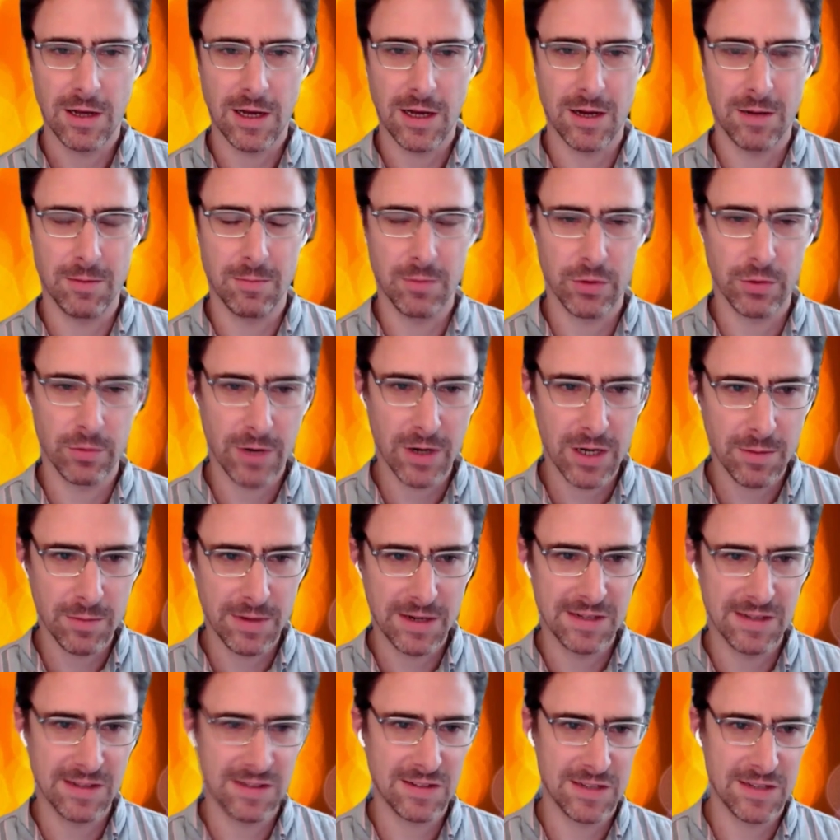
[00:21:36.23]
um, the
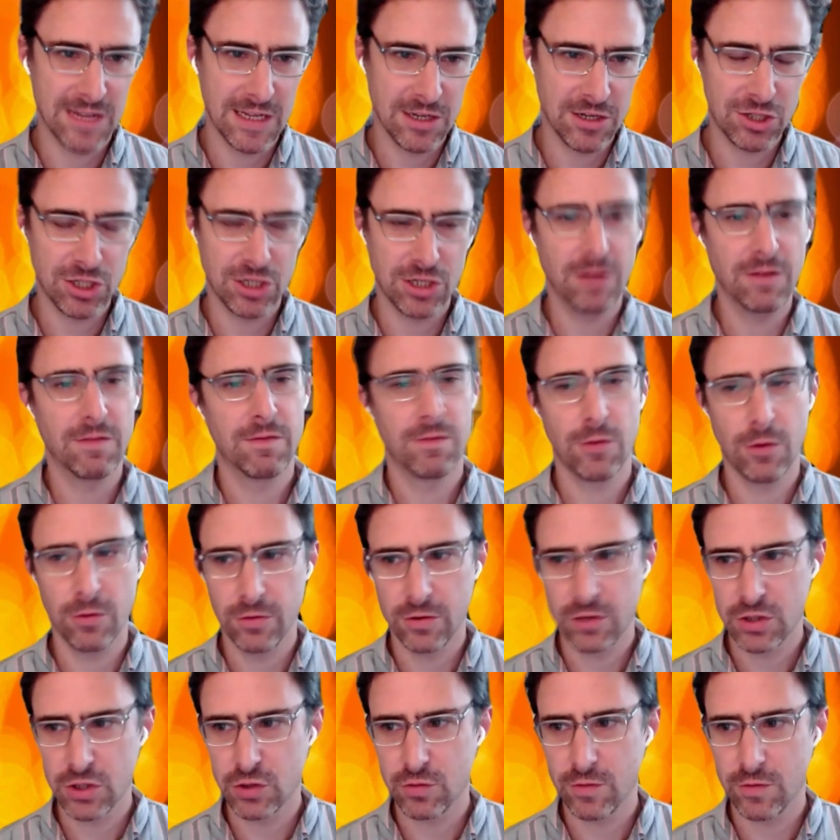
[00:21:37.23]
recommended staging and
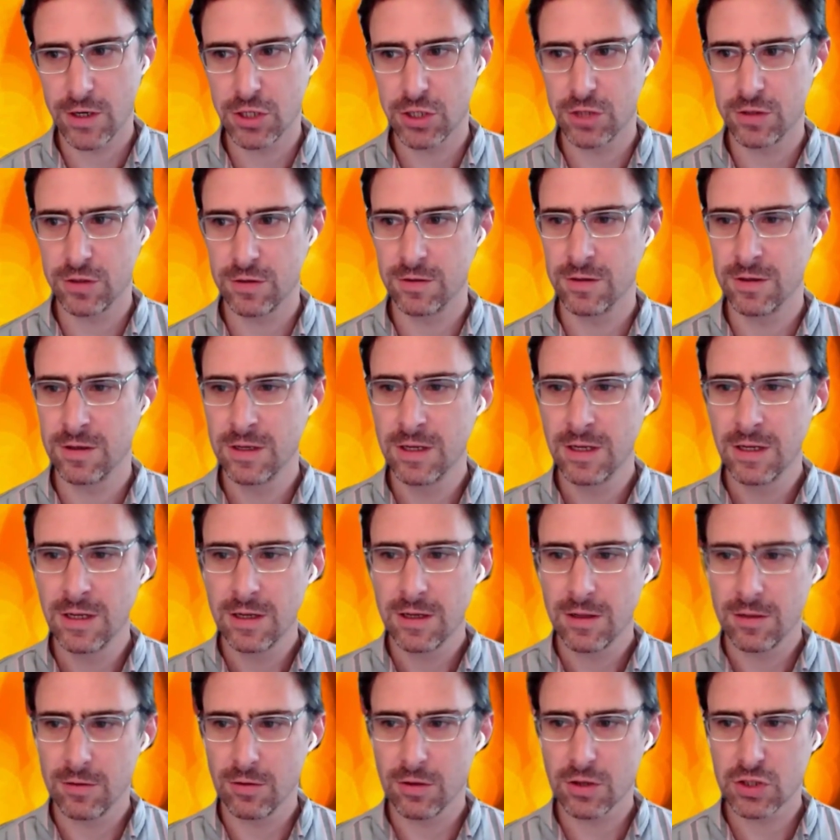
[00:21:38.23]
folder structure
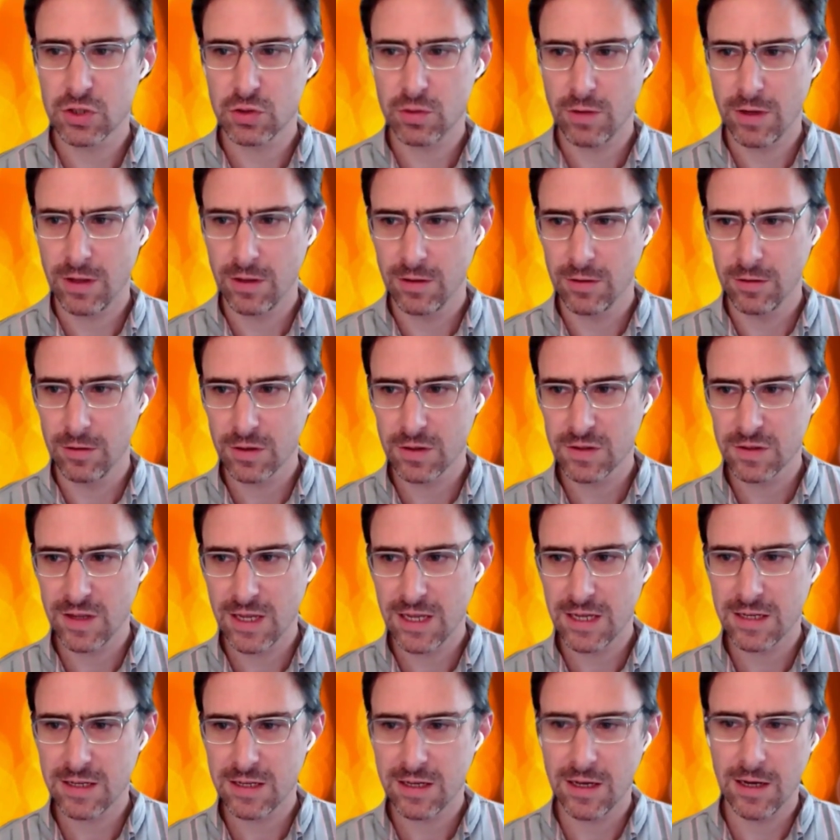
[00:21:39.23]
looks looks
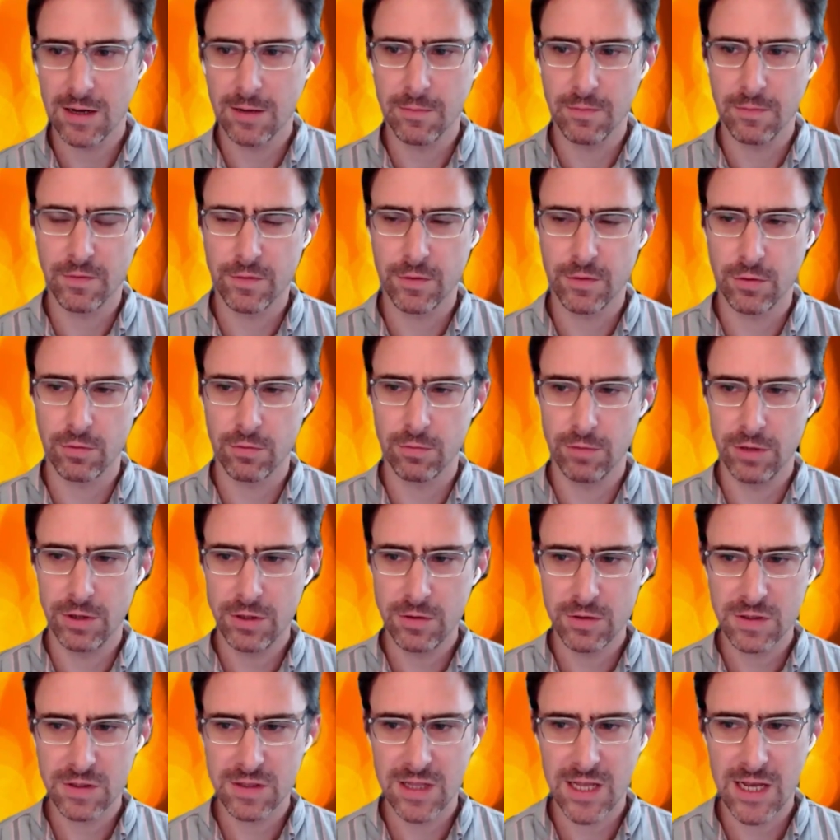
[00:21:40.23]
like um, for
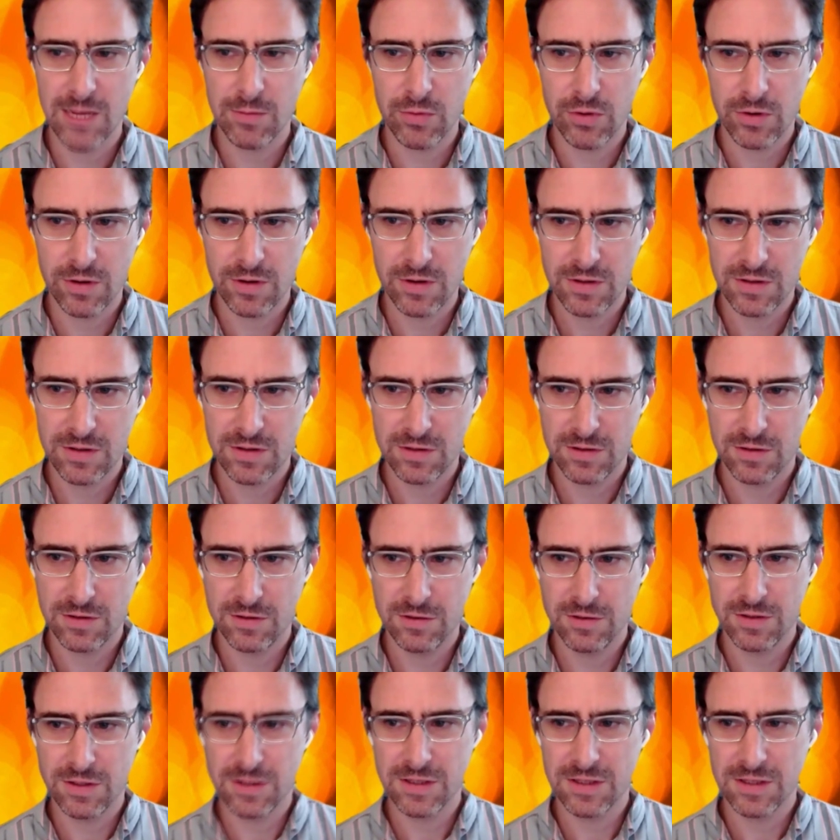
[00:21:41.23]
reuse libraries
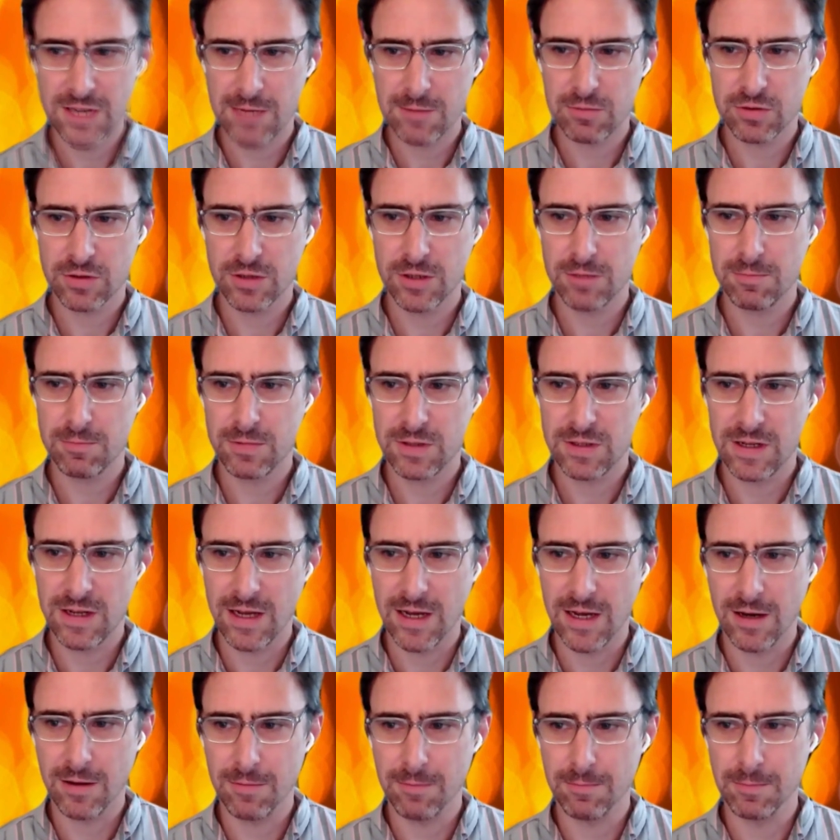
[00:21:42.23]
using TypeScript.
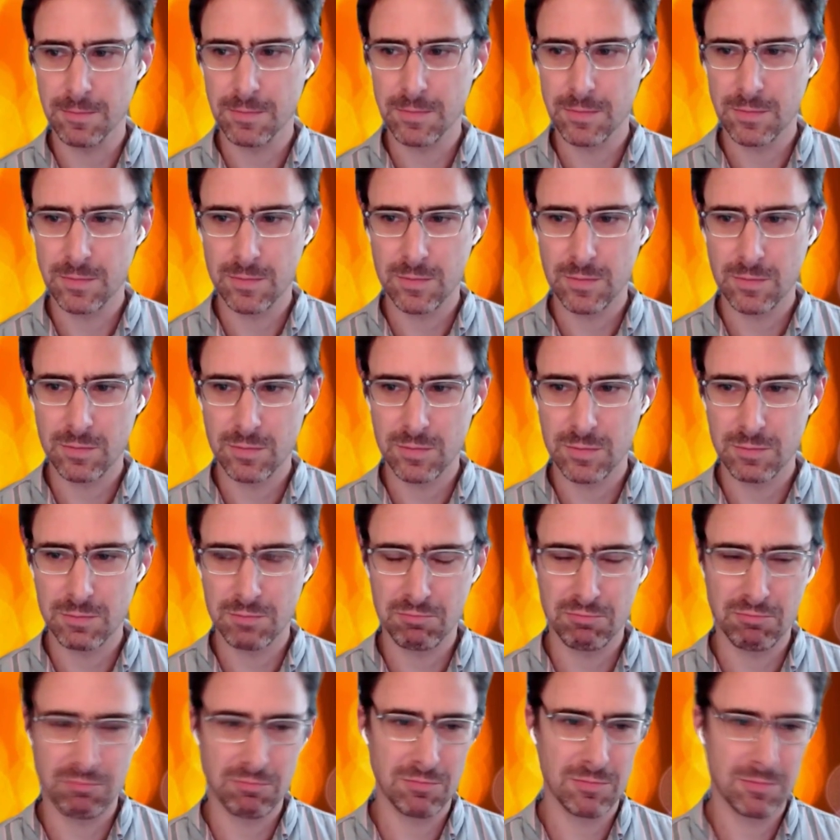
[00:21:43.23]
Um, mm.
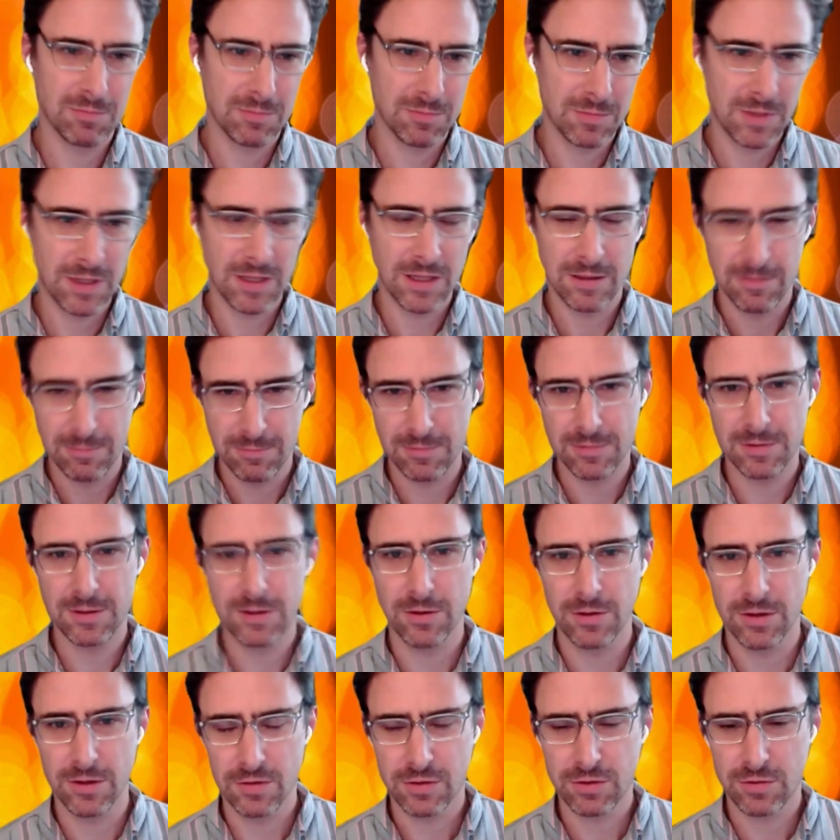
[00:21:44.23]
it, you
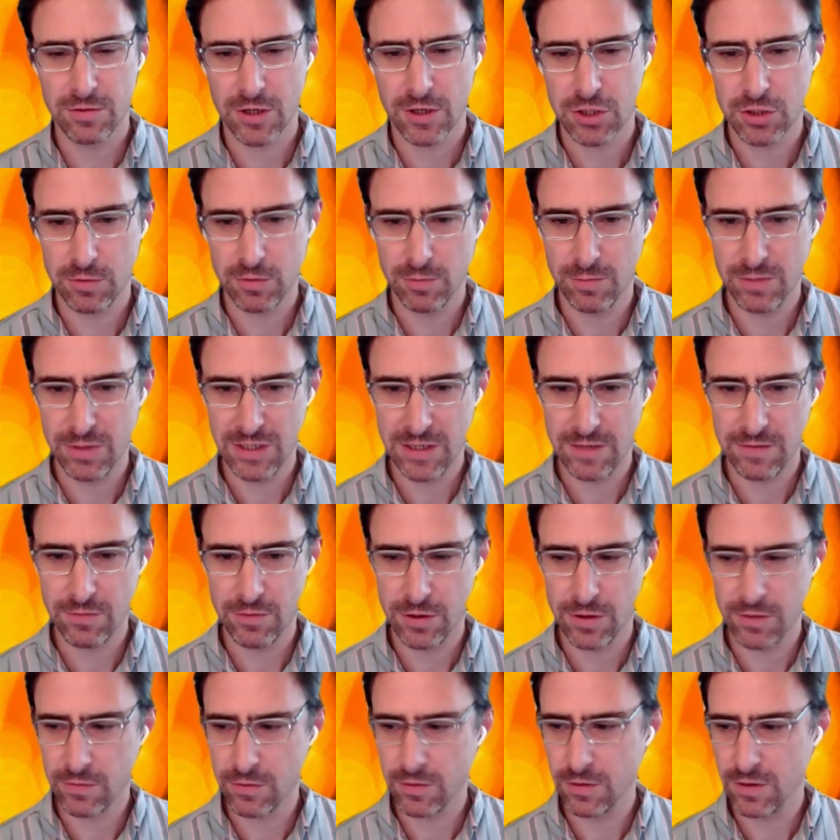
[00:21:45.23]
know, the structure will be
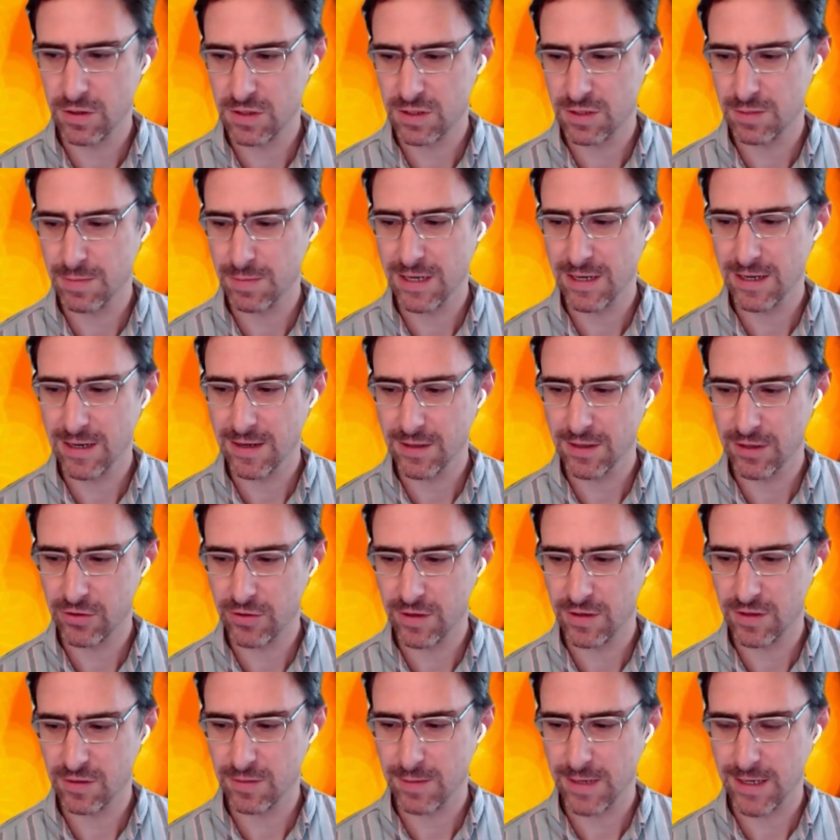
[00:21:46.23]
different, of course, depending on the
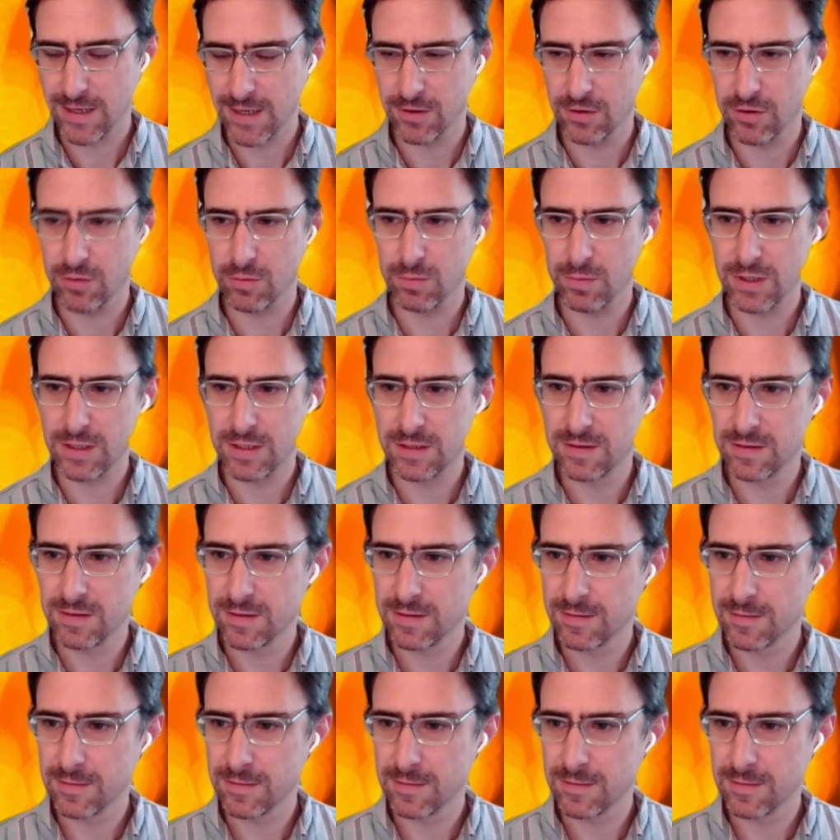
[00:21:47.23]
transpiler, but.